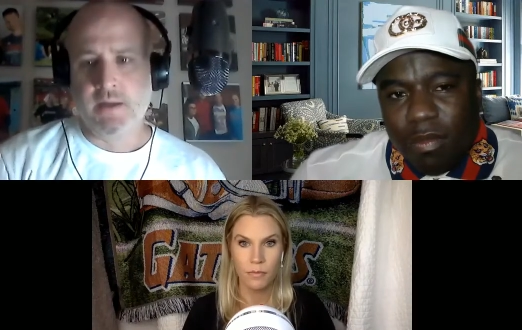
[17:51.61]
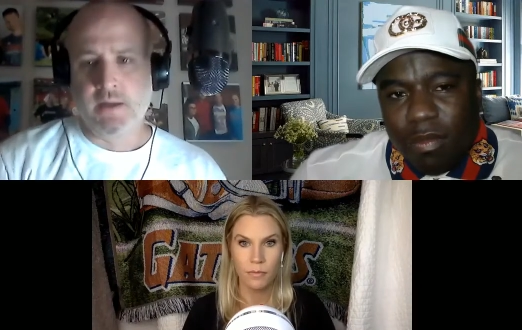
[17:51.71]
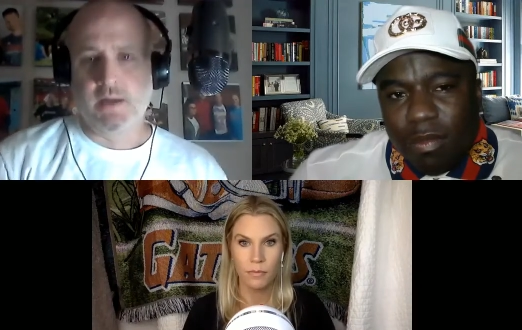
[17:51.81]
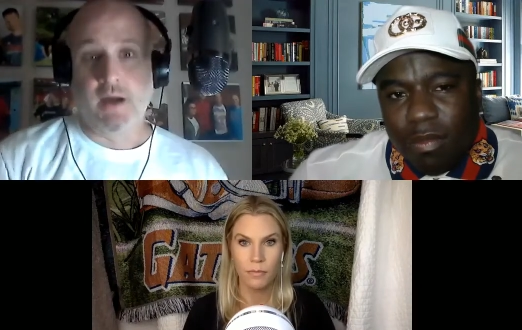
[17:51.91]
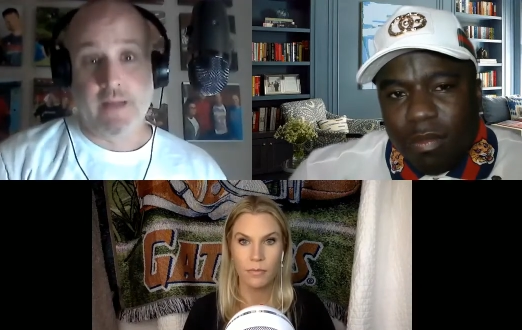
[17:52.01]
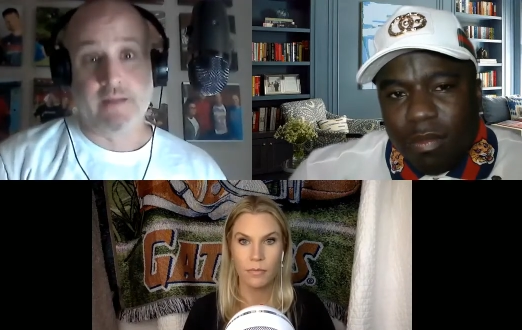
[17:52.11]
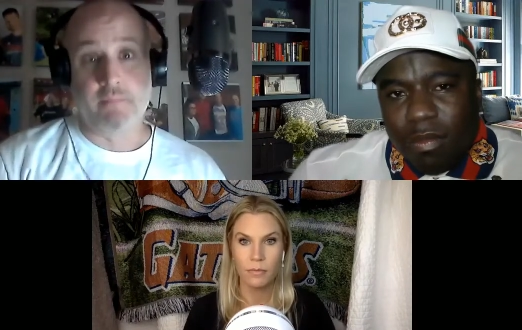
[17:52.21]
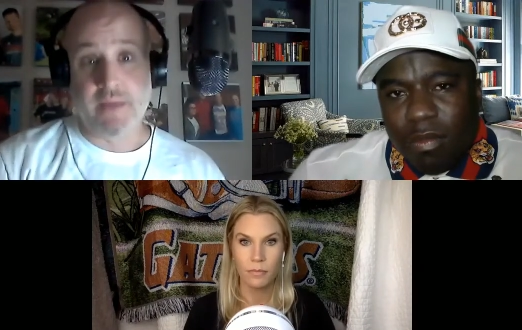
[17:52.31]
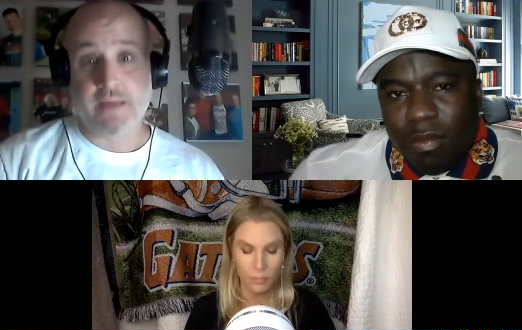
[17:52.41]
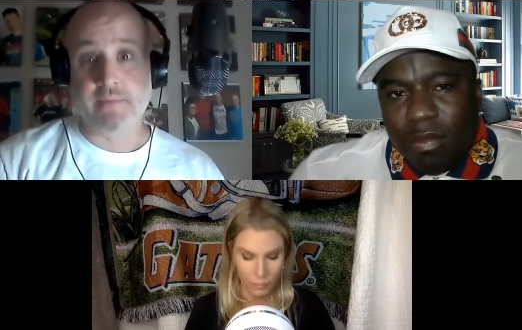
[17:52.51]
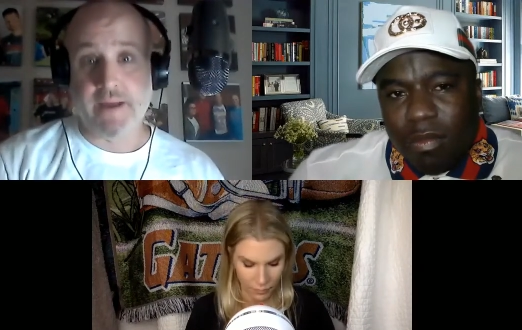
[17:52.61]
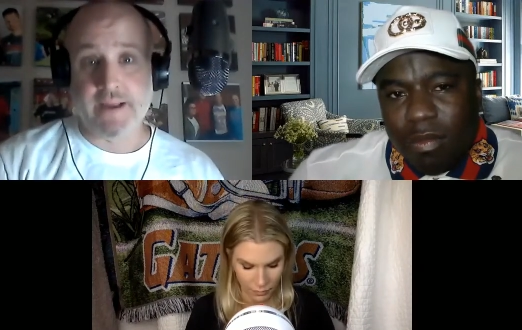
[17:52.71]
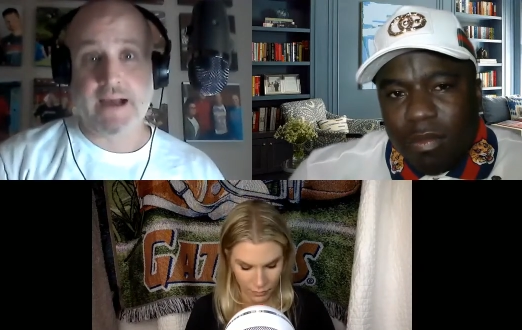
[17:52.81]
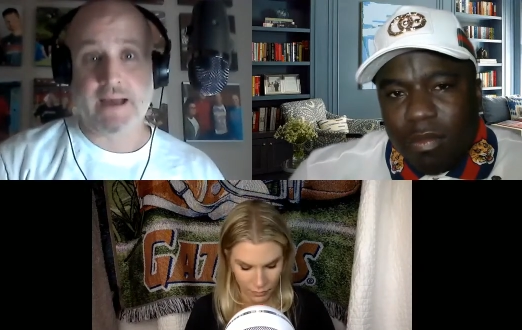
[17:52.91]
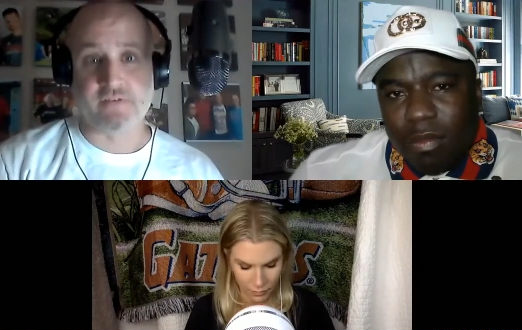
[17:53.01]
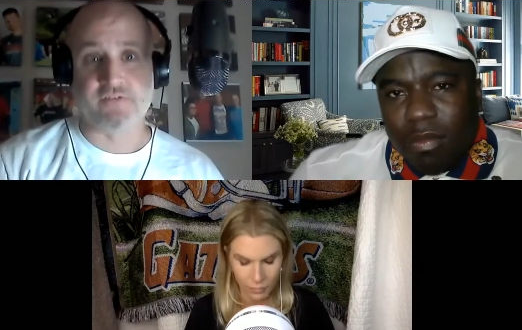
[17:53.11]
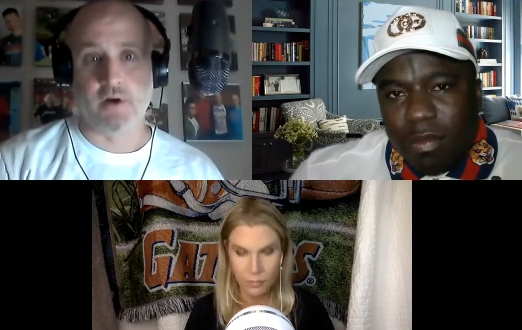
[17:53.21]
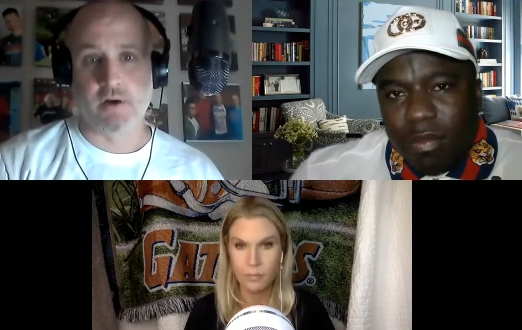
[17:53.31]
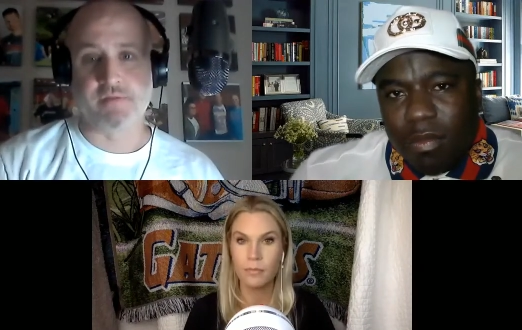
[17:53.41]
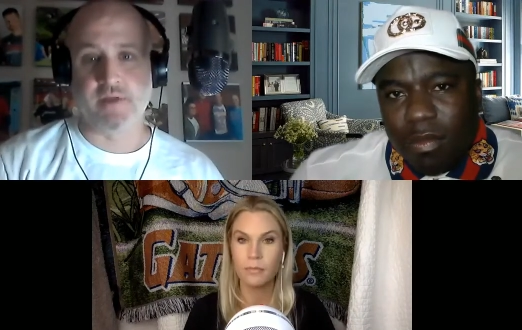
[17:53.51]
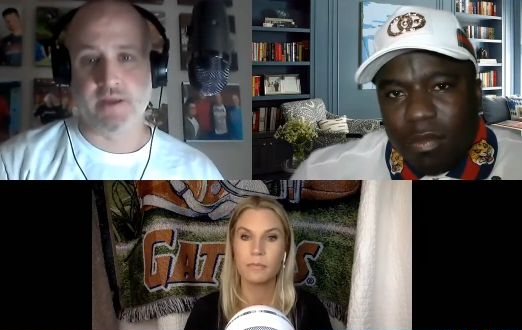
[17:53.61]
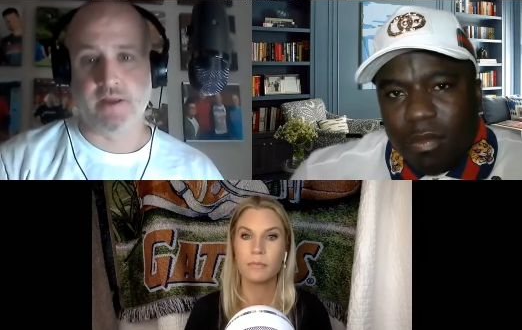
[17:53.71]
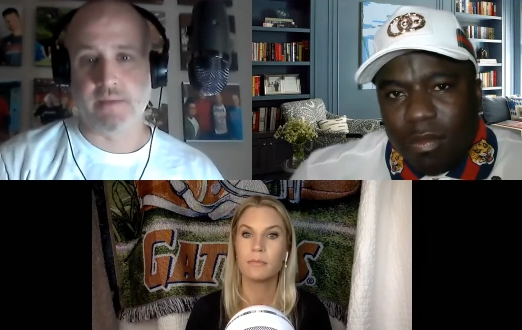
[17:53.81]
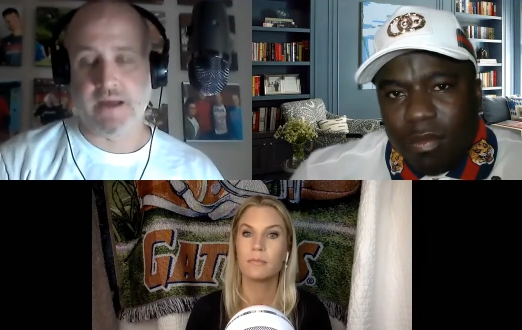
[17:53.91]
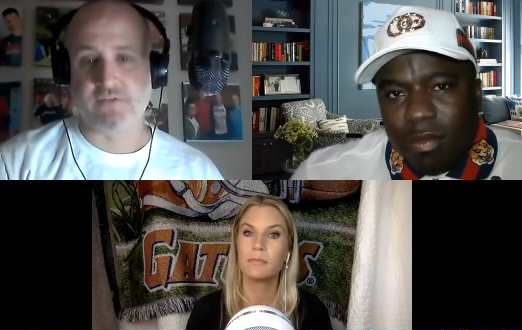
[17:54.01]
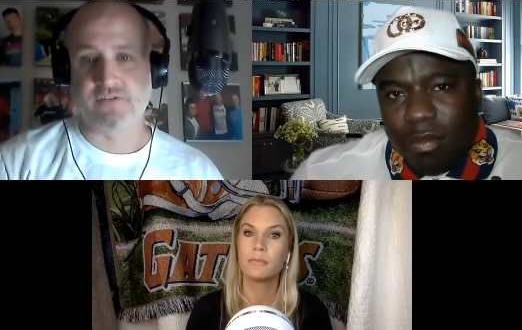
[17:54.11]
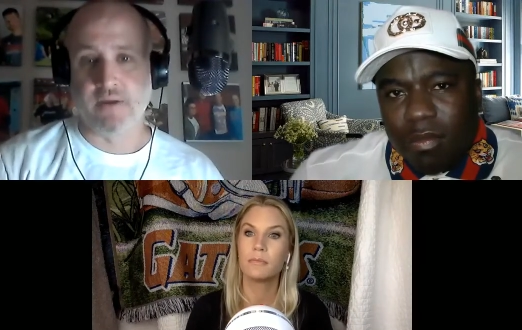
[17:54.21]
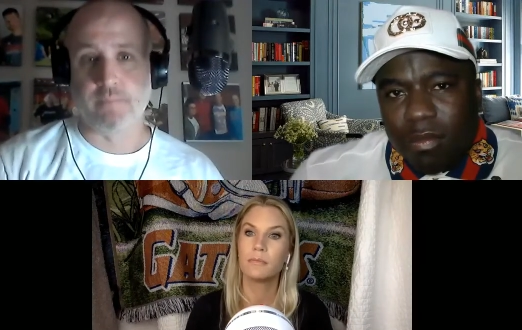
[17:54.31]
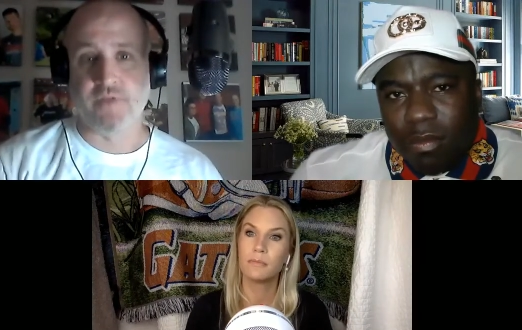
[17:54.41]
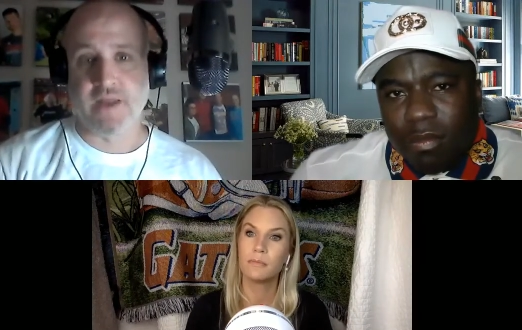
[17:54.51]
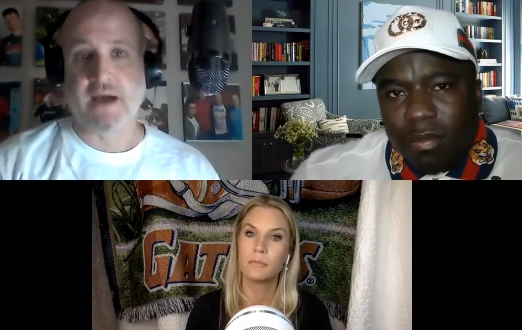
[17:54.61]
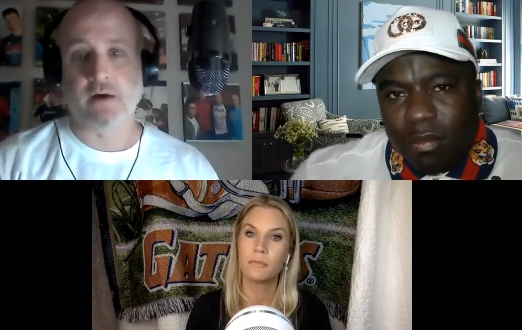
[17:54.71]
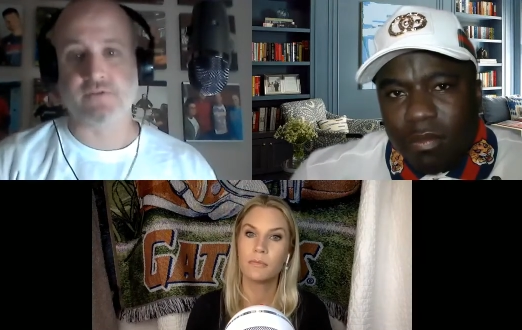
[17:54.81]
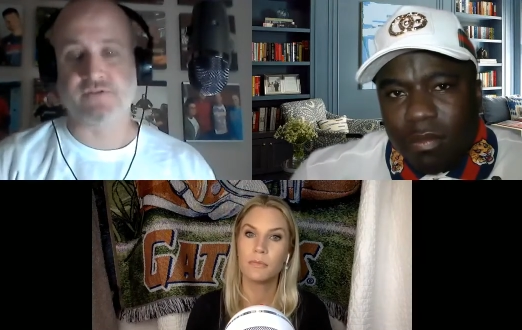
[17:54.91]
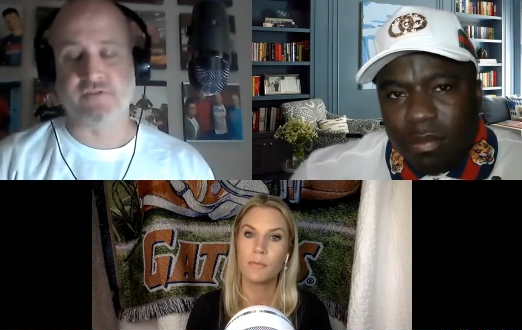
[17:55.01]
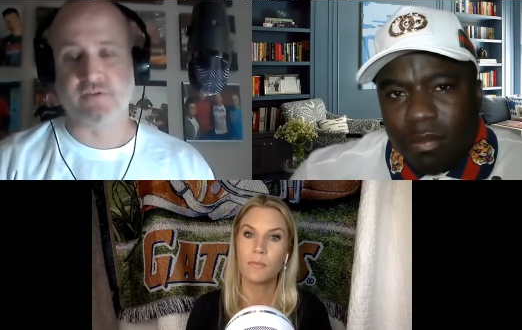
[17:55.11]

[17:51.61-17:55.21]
Speaker 1: I thought maybe I got to start thinking about something else.